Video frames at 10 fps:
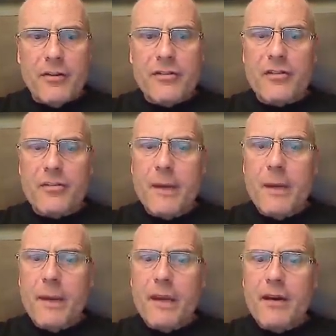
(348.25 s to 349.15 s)
This is a
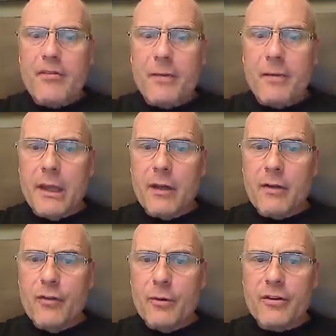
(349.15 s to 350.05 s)
smear, plain and simple. I
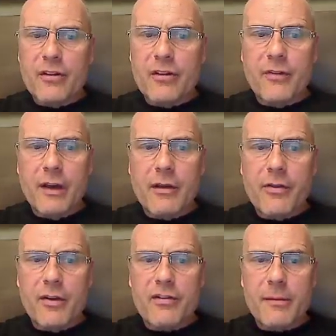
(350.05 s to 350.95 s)
look forward to testifying
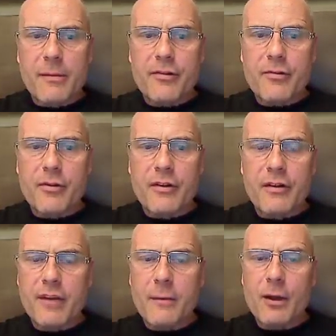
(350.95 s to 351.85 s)
on Thursday about the truth and
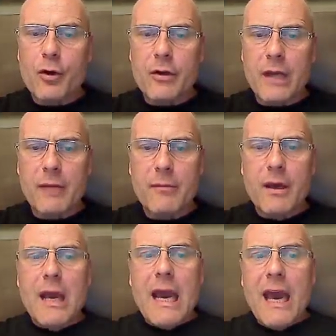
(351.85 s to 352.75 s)
defending my good name
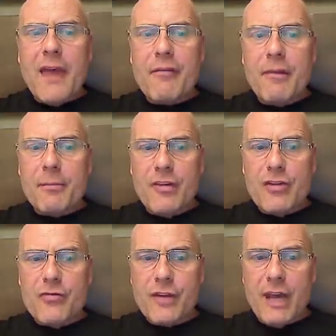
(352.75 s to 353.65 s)
and the
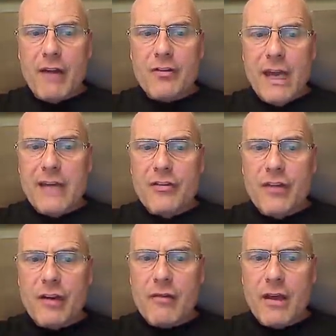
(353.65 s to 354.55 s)
reputation for character and
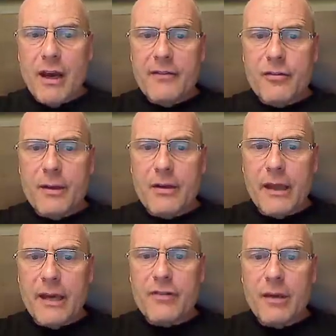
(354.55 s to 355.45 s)
integrity I have spent a
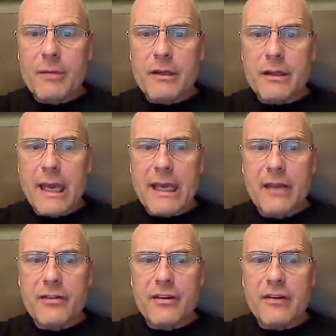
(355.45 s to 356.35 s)
lifetime building
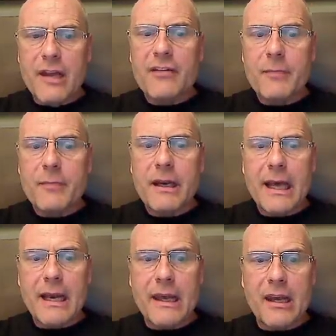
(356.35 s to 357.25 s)
against these last-minute
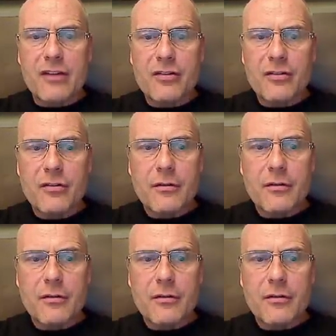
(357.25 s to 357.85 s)
allegations."